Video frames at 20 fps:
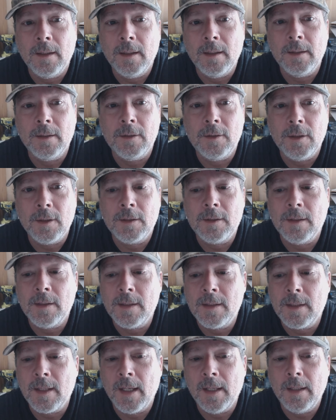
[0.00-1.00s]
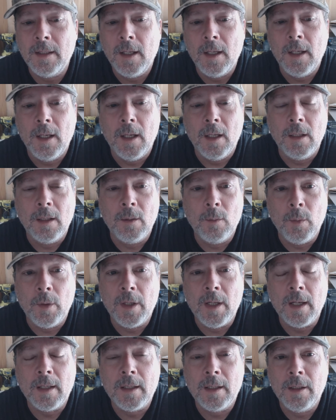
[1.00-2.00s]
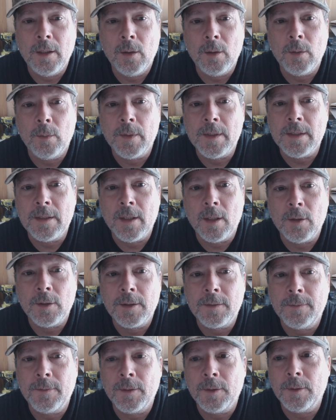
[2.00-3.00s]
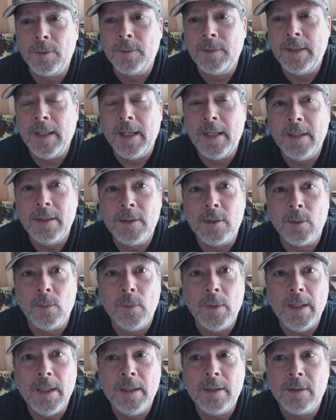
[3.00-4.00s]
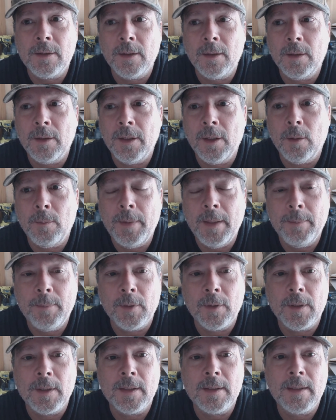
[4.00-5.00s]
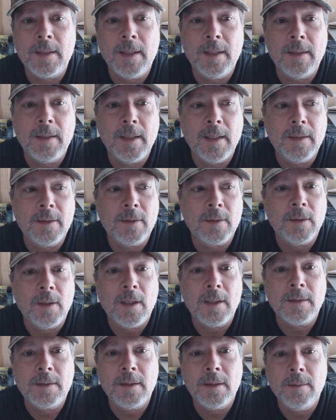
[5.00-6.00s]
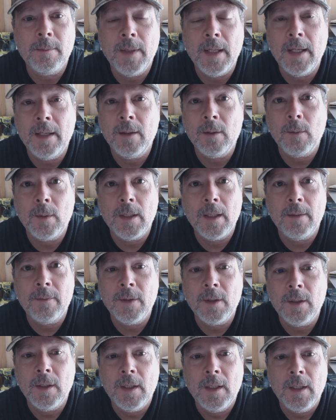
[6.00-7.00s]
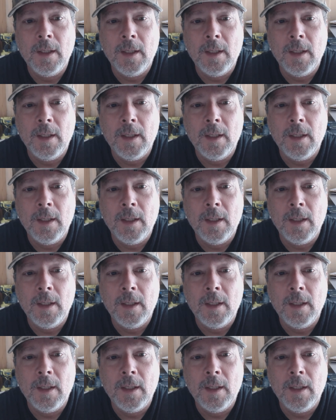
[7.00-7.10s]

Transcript: It is just insane. We're not going to know the results for days or weeks or, you know, people are going to say things are lost in the mail, whatever.